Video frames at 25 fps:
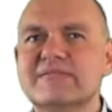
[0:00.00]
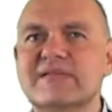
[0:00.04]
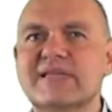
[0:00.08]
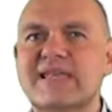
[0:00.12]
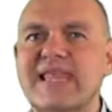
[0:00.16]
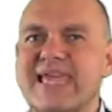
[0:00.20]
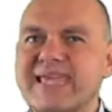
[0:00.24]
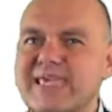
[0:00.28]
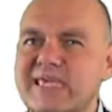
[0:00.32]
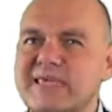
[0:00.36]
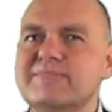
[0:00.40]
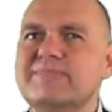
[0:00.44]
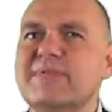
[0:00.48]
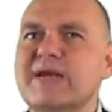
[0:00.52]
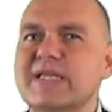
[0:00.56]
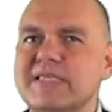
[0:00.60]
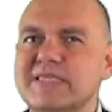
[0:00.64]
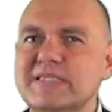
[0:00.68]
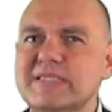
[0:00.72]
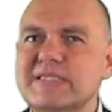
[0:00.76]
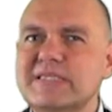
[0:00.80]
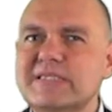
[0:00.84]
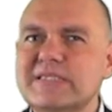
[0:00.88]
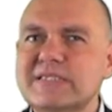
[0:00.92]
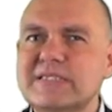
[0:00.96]
like
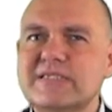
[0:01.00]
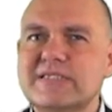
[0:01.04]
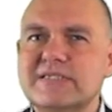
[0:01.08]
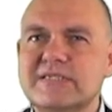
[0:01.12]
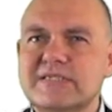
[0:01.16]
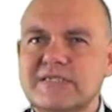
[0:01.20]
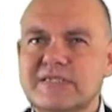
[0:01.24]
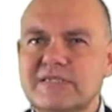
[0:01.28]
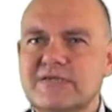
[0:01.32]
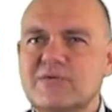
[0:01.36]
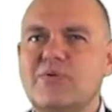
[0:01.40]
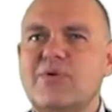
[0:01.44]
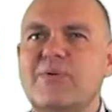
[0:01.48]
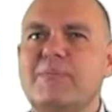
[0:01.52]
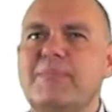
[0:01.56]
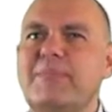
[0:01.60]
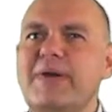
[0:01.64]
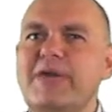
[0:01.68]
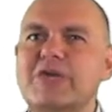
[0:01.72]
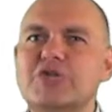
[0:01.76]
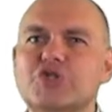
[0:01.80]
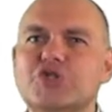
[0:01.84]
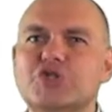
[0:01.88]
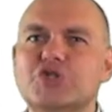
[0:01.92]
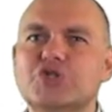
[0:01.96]
images, web
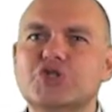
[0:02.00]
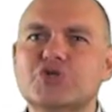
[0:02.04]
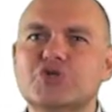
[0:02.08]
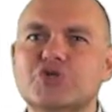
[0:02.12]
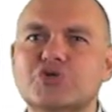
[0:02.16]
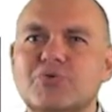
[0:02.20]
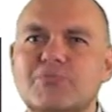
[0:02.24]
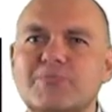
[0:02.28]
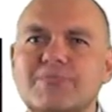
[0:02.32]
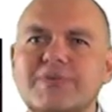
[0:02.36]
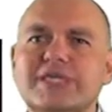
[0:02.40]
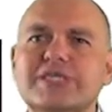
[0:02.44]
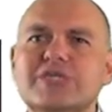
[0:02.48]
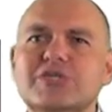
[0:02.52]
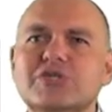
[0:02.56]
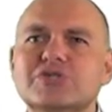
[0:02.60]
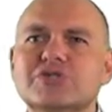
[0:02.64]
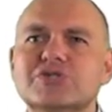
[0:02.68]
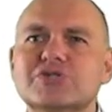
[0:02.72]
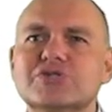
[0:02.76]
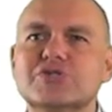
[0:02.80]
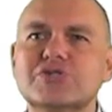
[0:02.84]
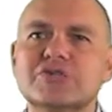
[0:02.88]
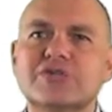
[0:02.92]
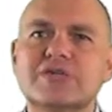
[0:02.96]
pages or
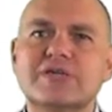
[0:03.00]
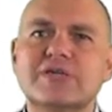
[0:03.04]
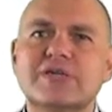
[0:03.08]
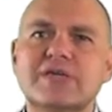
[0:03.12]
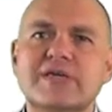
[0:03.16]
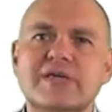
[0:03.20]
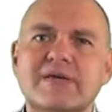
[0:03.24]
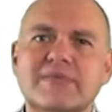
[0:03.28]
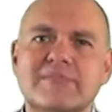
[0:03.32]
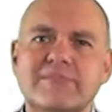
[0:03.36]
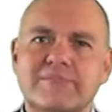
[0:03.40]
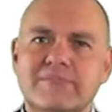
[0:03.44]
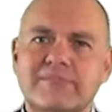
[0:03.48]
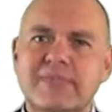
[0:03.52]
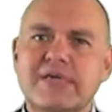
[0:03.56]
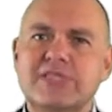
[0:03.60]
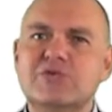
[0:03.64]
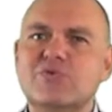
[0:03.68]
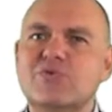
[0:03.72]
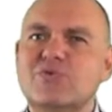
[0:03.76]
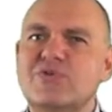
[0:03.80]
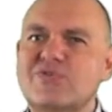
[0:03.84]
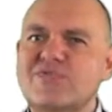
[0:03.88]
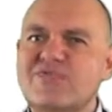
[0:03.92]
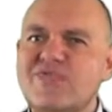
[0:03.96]
videos
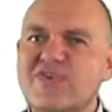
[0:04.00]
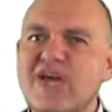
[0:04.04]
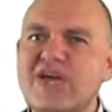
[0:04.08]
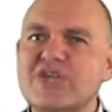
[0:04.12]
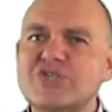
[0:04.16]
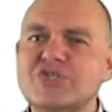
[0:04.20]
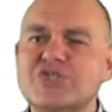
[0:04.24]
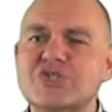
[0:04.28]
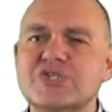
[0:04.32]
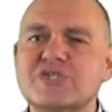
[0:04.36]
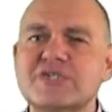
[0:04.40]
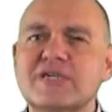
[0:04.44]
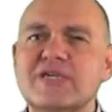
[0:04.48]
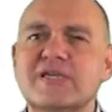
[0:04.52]
made with Flash.